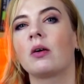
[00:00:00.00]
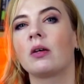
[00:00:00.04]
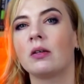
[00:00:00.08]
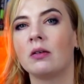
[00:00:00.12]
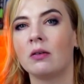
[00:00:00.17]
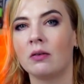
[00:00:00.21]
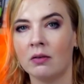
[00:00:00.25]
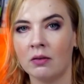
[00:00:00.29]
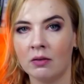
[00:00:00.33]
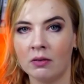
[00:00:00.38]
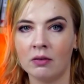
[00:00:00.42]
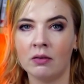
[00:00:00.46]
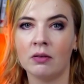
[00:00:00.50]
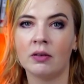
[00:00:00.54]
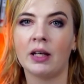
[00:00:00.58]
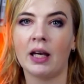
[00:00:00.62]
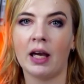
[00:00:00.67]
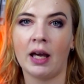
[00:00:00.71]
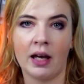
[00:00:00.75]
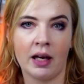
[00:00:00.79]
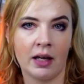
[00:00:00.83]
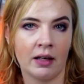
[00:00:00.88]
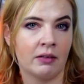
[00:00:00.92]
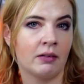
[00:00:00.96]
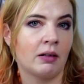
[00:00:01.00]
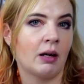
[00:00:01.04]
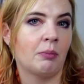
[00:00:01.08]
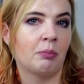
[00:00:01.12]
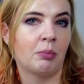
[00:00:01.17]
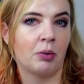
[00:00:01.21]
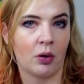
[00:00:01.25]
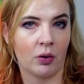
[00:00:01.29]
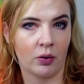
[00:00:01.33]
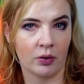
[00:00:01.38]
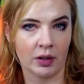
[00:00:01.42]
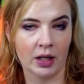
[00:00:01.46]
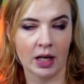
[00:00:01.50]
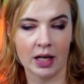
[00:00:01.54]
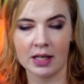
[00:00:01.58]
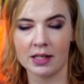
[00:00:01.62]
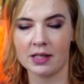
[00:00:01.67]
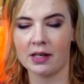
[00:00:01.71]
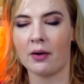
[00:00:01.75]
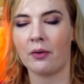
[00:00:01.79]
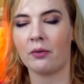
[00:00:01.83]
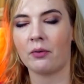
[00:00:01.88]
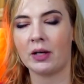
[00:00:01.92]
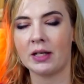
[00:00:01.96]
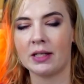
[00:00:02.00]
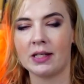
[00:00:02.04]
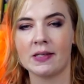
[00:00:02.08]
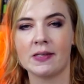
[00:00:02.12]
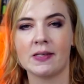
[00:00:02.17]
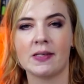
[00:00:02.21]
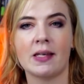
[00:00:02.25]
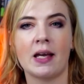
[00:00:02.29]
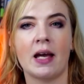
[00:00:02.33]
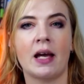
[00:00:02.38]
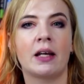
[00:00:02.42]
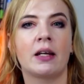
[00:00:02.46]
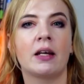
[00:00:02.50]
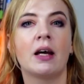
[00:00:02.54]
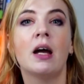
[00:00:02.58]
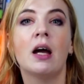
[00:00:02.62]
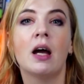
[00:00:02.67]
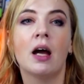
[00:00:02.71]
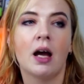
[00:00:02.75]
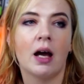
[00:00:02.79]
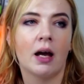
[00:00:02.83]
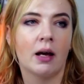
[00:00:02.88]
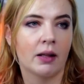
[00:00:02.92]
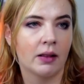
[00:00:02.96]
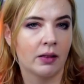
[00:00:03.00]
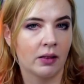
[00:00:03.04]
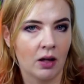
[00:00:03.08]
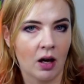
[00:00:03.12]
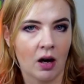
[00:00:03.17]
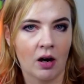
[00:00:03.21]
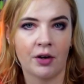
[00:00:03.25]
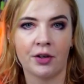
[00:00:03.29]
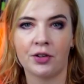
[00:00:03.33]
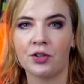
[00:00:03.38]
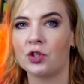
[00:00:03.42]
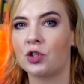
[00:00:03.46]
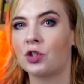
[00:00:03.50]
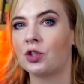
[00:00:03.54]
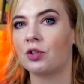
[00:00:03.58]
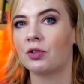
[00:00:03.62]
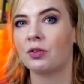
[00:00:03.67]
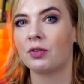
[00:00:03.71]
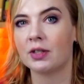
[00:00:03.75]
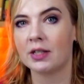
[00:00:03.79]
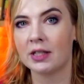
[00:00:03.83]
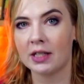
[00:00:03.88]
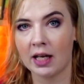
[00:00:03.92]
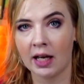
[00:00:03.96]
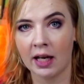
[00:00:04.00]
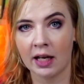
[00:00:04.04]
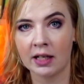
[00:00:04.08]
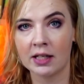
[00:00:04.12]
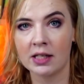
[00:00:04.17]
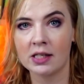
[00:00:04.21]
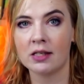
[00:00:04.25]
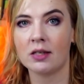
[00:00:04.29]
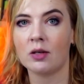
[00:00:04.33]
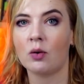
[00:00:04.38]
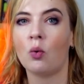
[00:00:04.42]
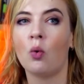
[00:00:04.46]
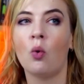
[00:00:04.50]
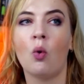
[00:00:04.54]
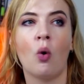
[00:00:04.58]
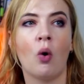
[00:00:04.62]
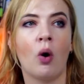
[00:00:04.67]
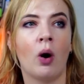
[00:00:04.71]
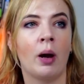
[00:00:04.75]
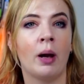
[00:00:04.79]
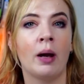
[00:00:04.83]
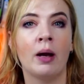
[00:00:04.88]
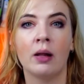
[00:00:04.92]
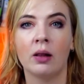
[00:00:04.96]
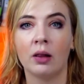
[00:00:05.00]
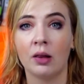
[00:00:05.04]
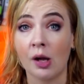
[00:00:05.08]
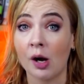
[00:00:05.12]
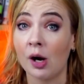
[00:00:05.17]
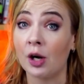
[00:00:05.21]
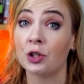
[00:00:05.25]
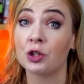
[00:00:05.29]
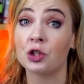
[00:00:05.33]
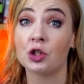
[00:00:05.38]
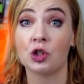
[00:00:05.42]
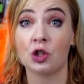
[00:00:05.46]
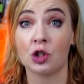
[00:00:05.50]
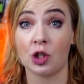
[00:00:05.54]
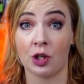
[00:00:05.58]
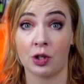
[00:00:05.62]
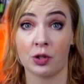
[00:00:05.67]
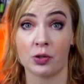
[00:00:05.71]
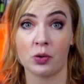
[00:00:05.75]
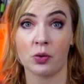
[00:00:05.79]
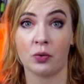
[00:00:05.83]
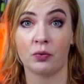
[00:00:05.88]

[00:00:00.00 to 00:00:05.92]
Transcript: you can upload, as I already said, large text or large chunks